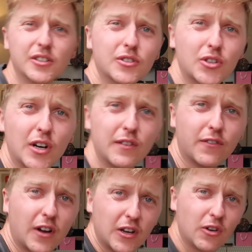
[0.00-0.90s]
to try and
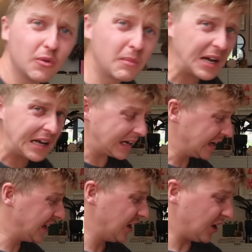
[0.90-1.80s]
find all my
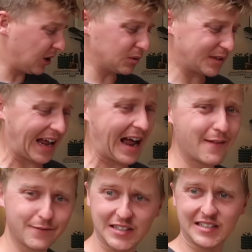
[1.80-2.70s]
old
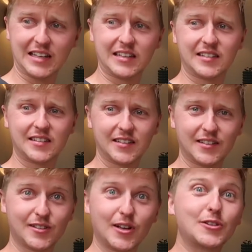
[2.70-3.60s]
canvases
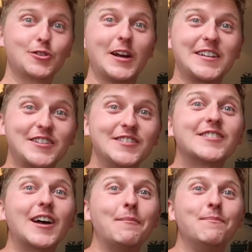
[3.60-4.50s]
and start stretching
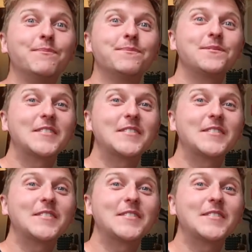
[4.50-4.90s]
some.